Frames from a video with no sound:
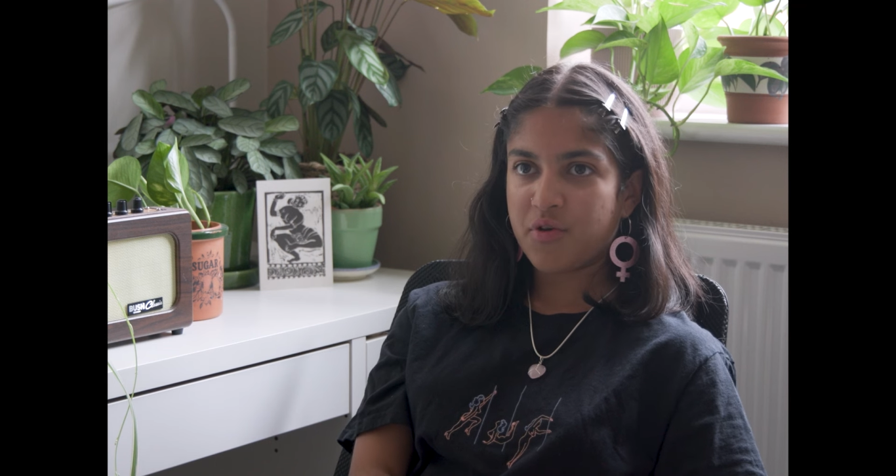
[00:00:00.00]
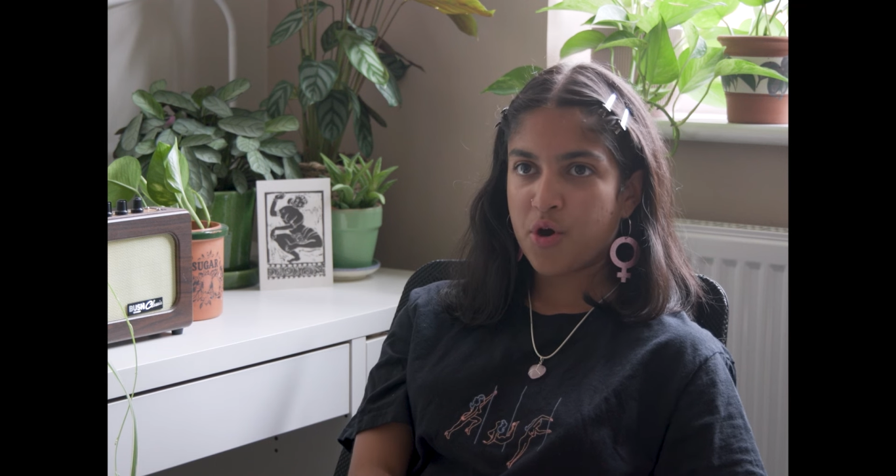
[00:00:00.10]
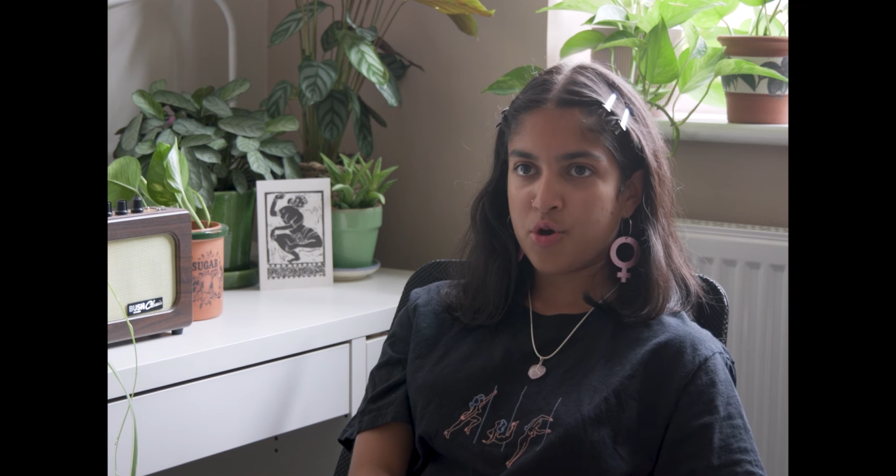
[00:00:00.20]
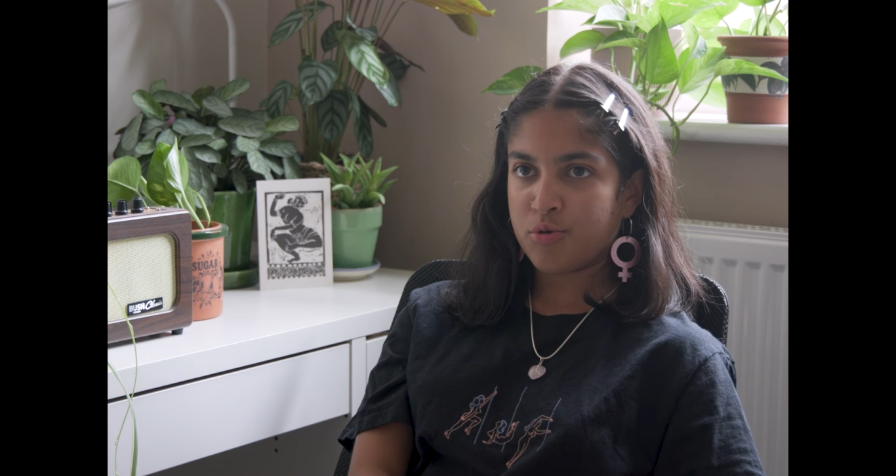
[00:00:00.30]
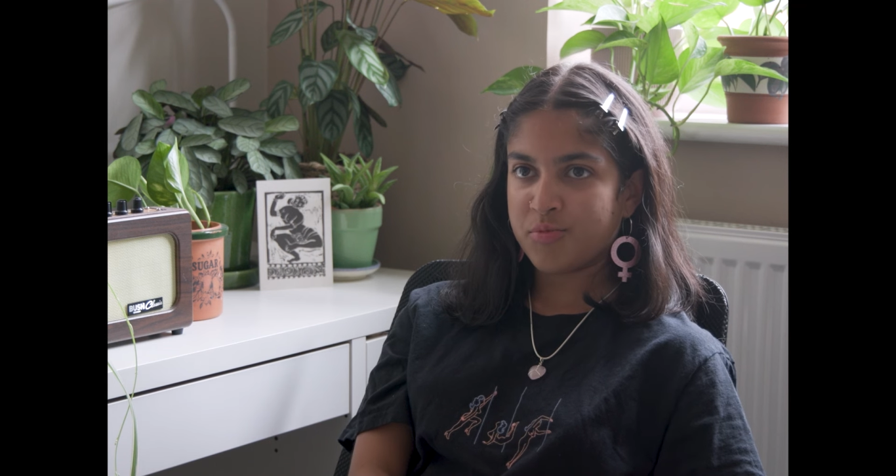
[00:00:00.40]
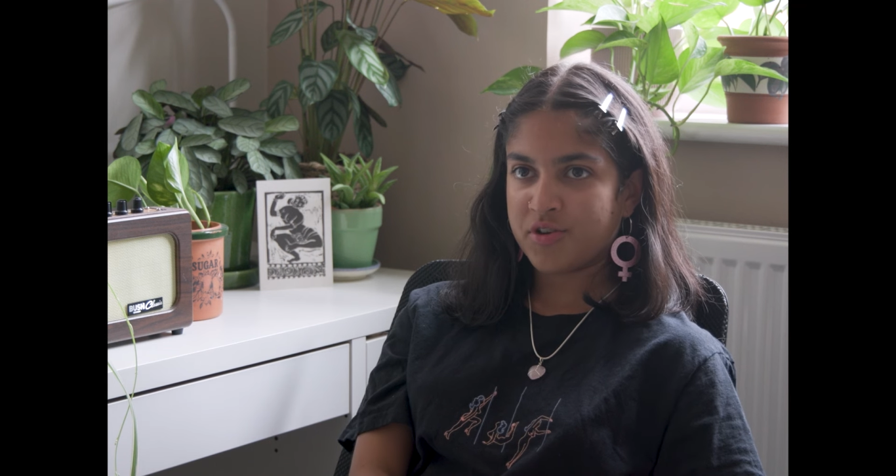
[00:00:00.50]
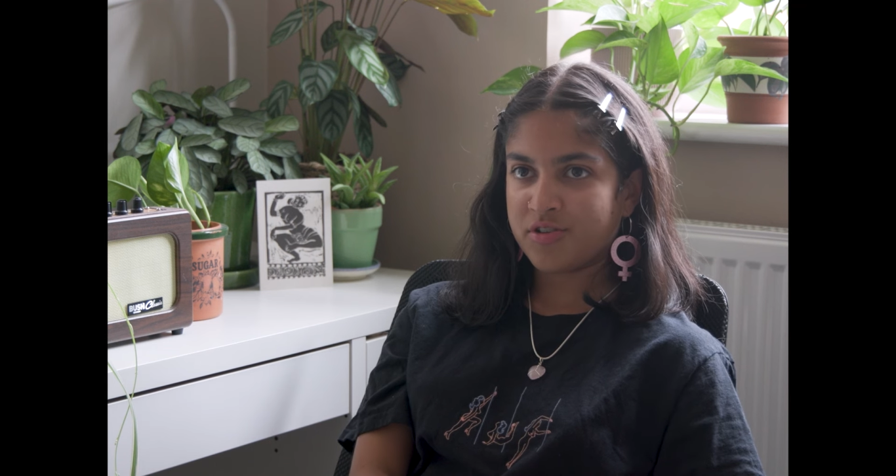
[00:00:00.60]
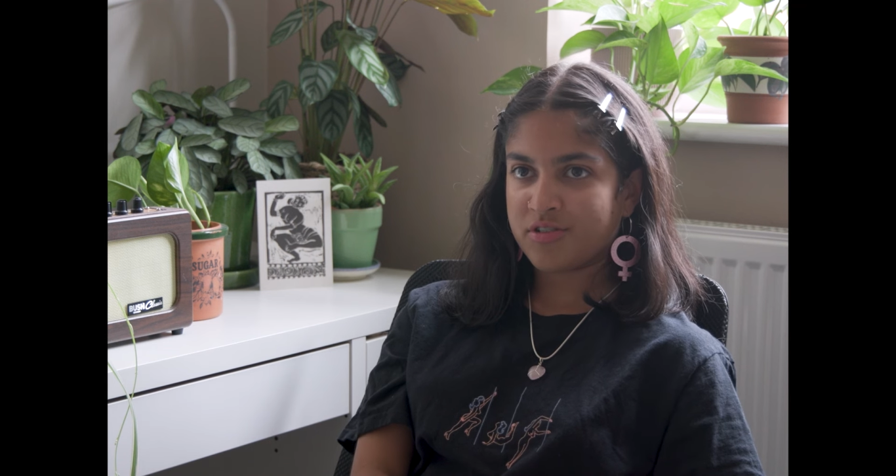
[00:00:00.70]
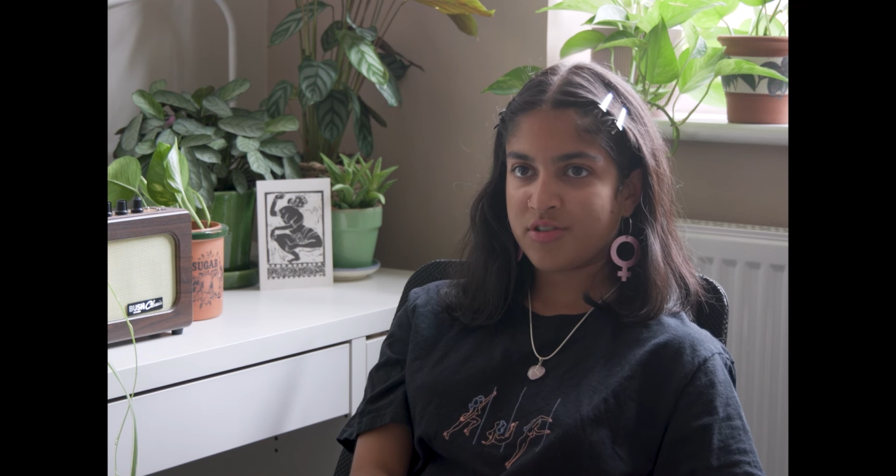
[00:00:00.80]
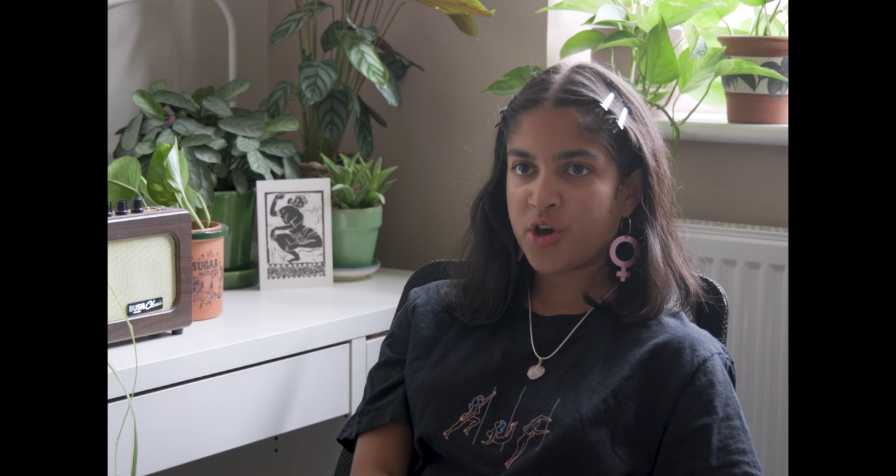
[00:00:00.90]
home
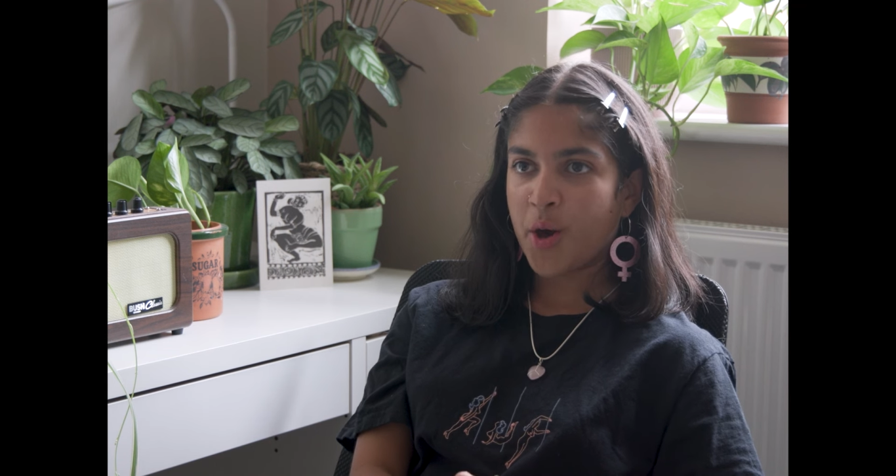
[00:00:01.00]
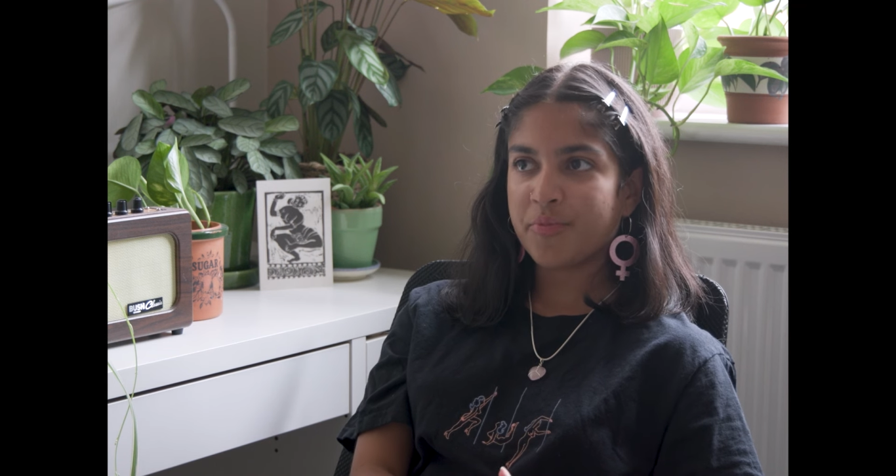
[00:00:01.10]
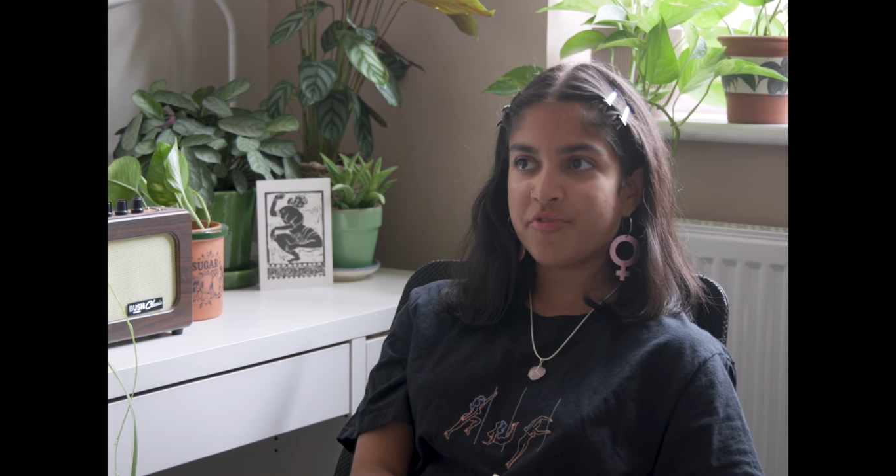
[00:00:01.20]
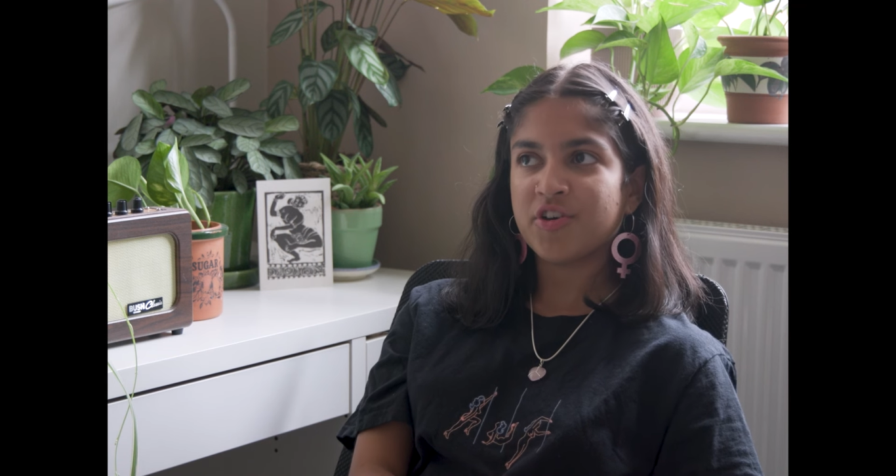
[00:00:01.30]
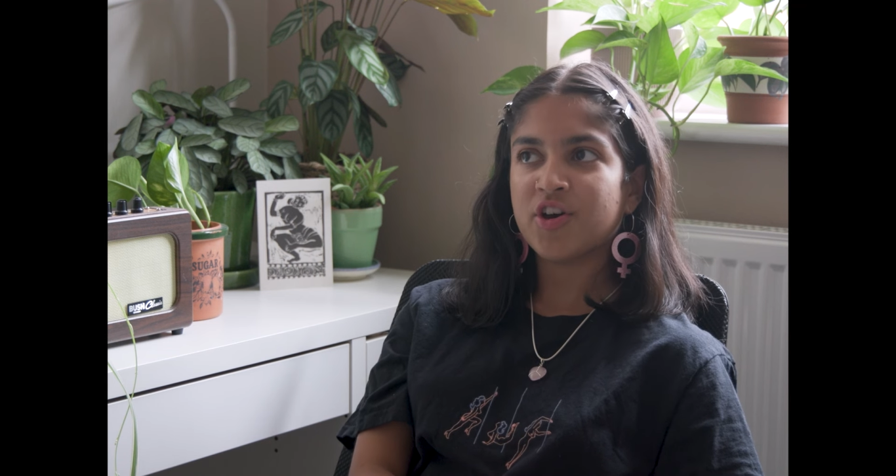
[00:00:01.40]
and comfort,